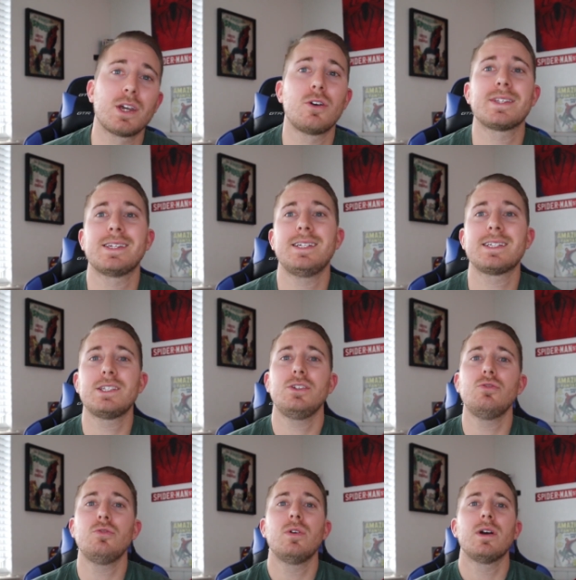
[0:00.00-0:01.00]
goes in this
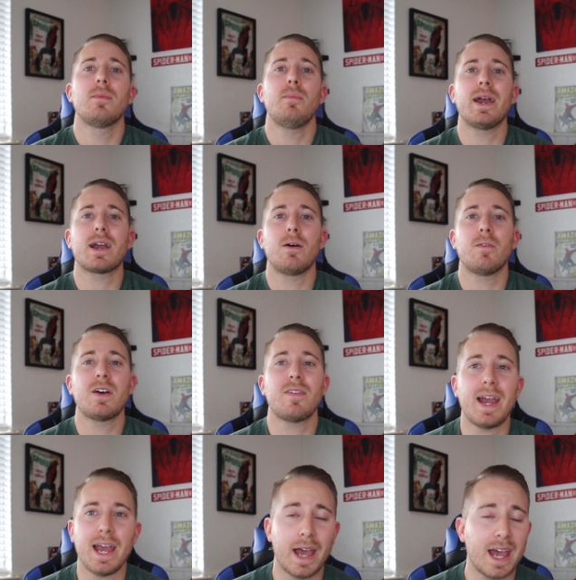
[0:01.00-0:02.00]
new Metcon 5,
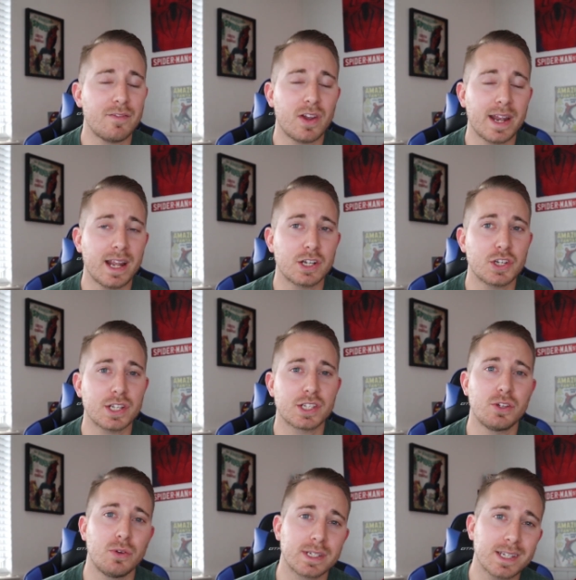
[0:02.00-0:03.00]
I have not had a chance
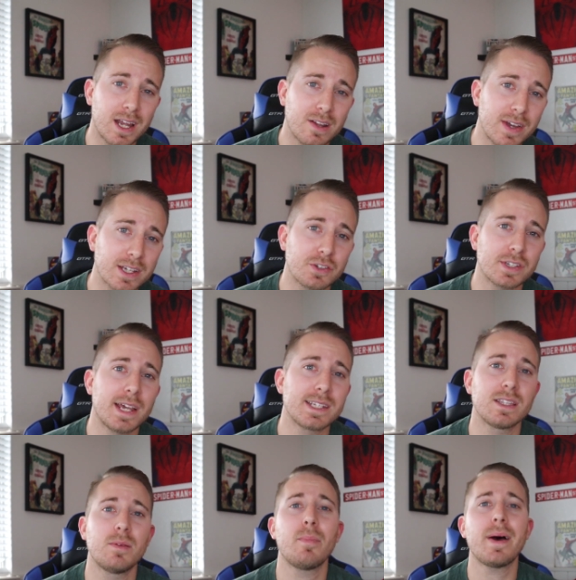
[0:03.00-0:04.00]
to do a ton of
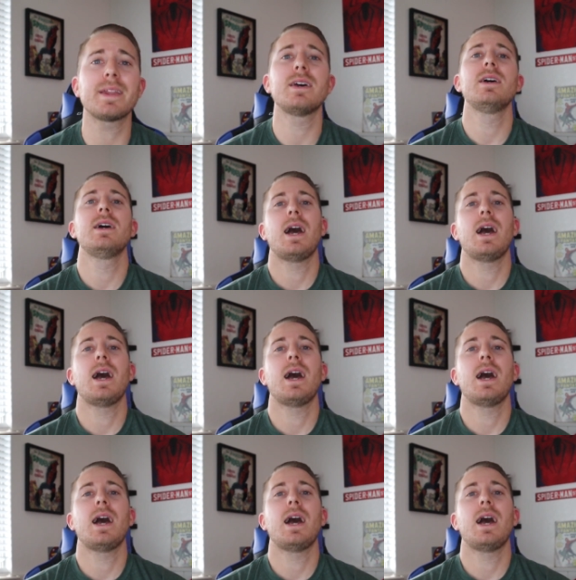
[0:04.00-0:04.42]
exercise in them, but